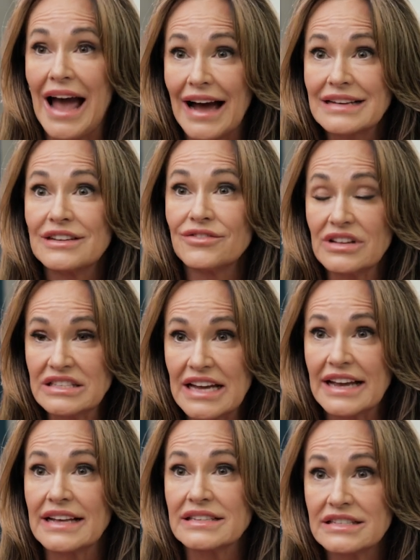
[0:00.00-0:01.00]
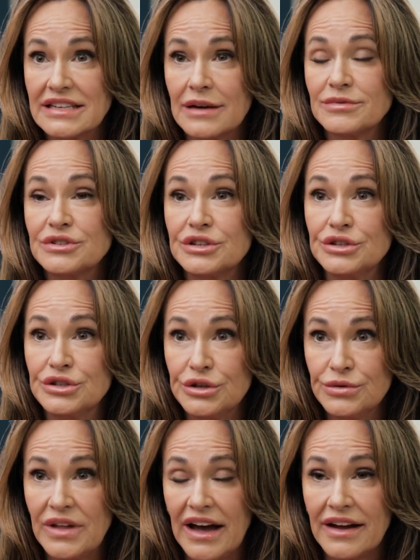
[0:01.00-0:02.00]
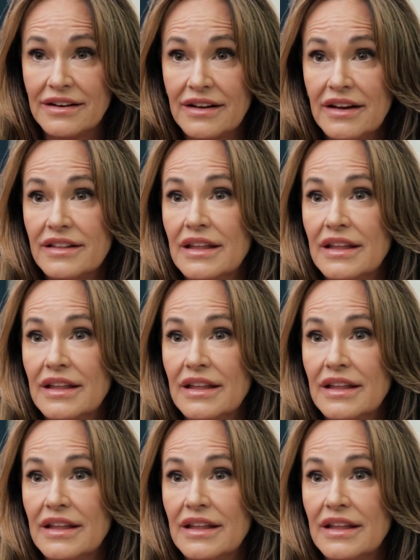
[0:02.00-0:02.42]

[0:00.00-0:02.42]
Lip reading: actively taken steps to do that,